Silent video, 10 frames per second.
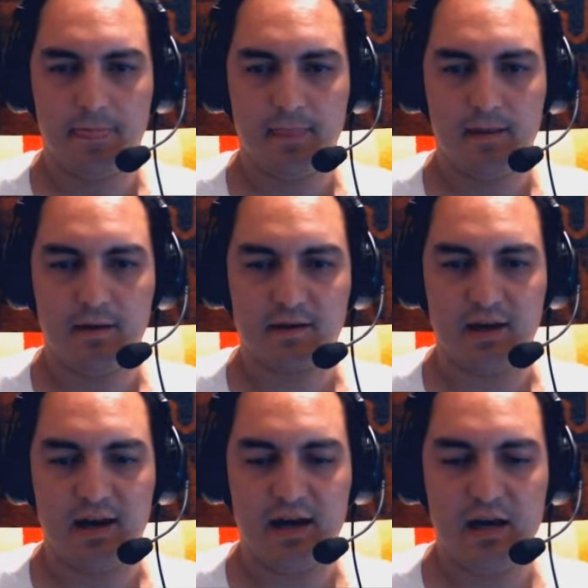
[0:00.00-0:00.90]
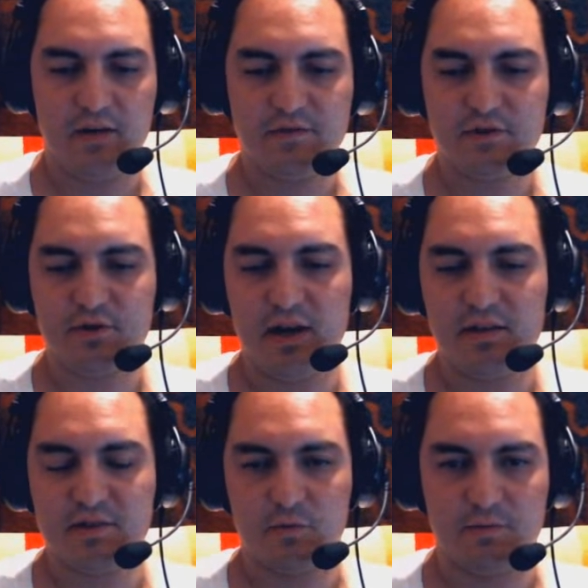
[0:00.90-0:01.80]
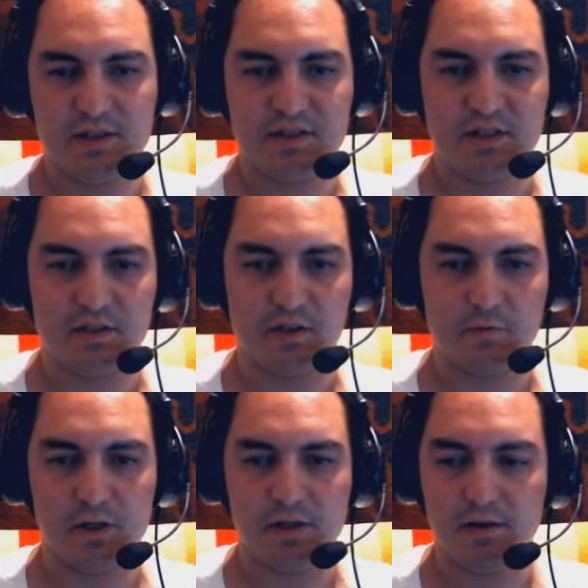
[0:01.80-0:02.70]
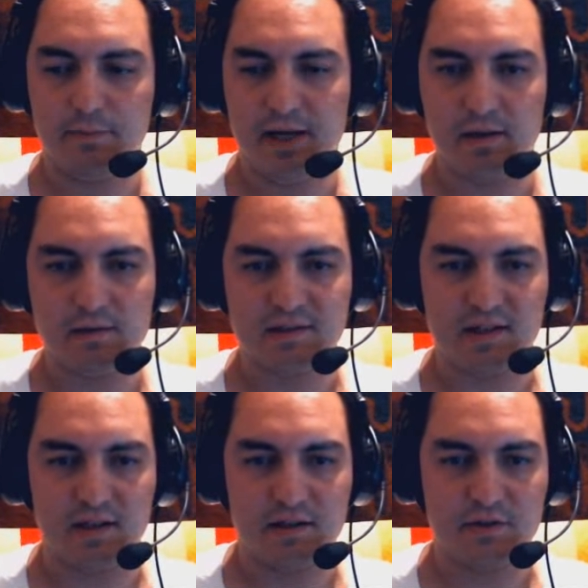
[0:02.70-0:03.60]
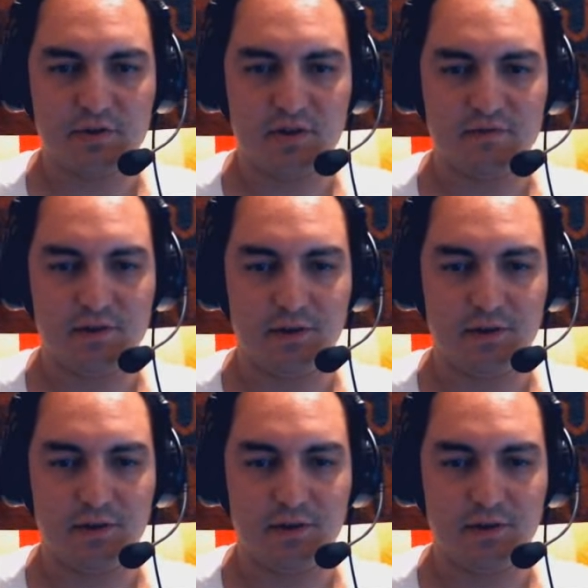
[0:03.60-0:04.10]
Okay, I have to try this with my steering wheel, pedals, and shifter.